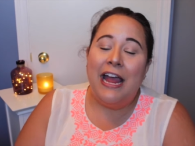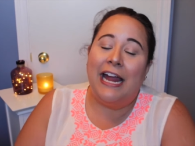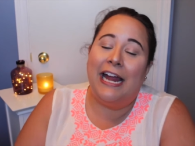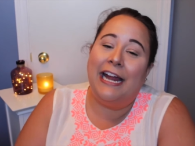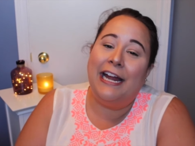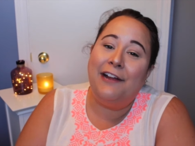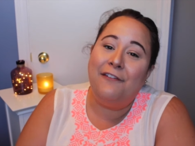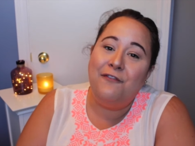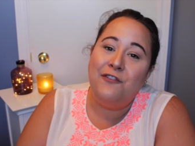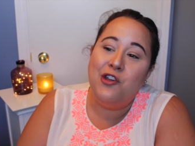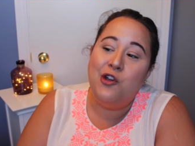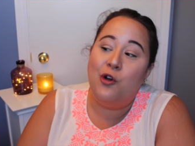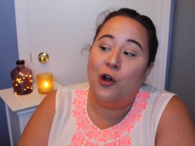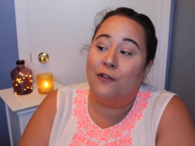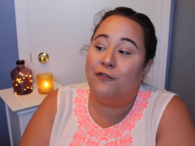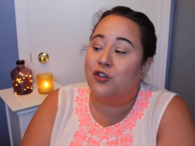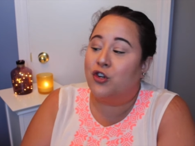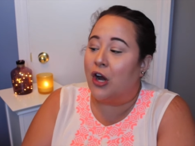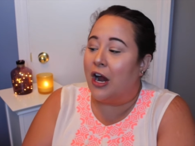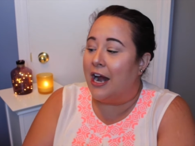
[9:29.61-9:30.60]
If you
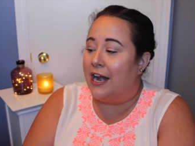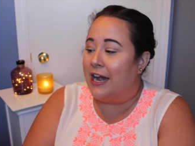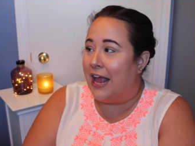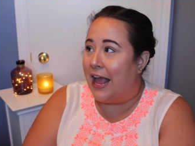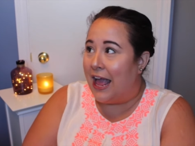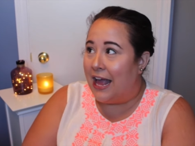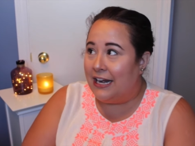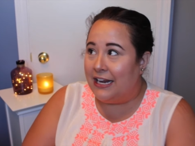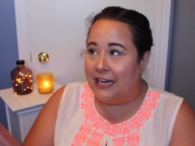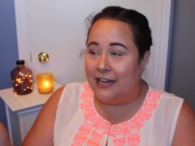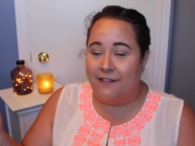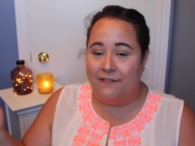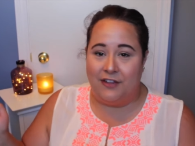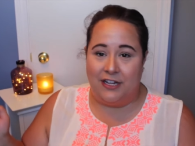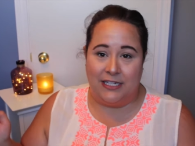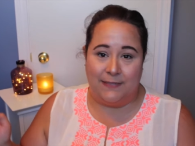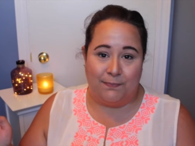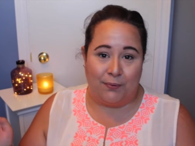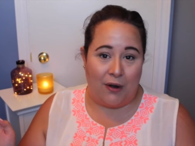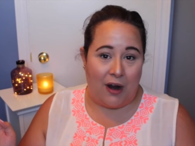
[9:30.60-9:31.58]
have tried any of
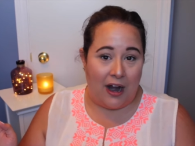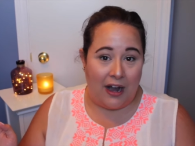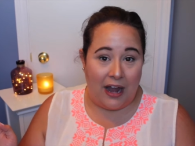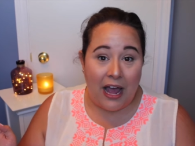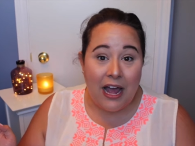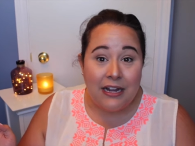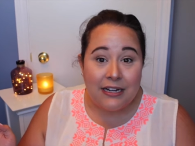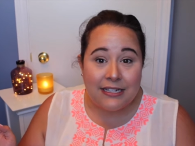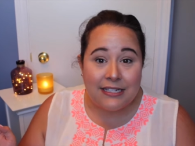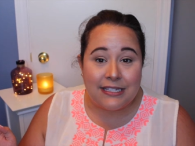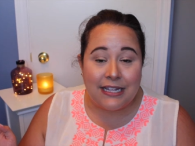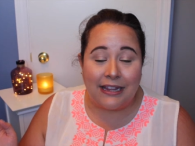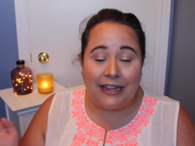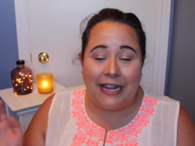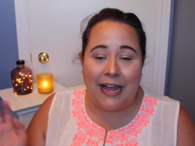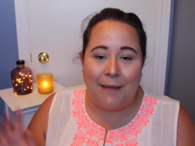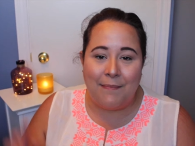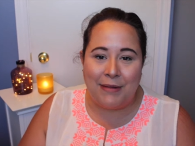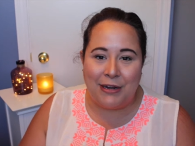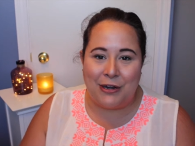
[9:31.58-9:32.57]
these products,
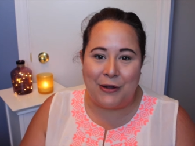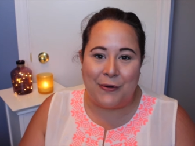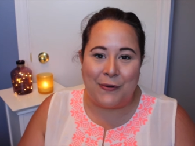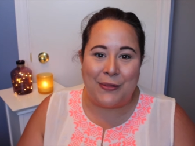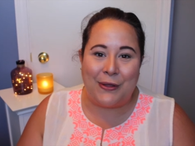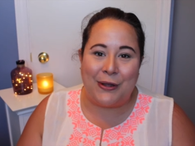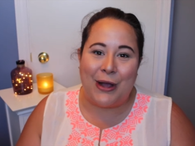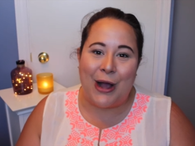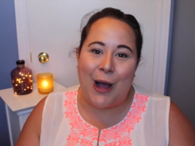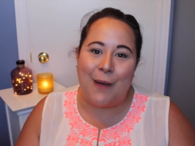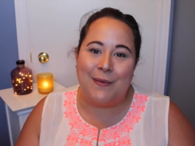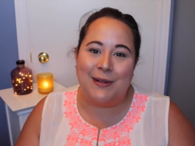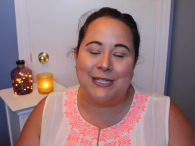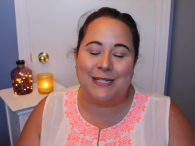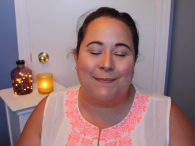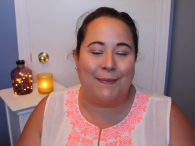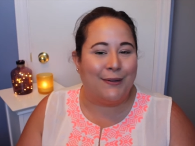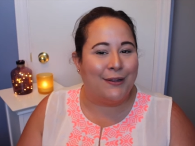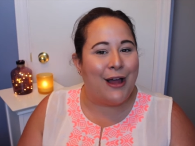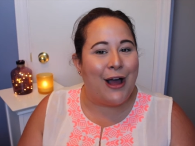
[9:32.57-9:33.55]
let me know in the
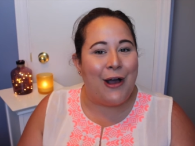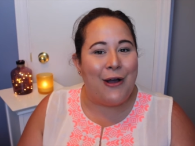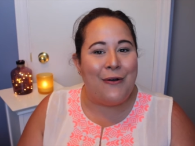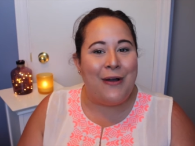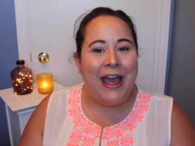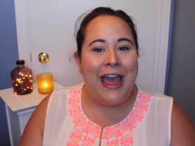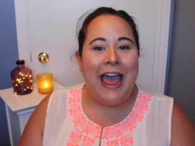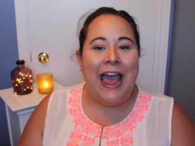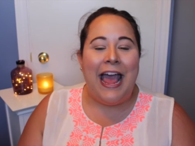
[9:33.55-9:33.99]
comments below.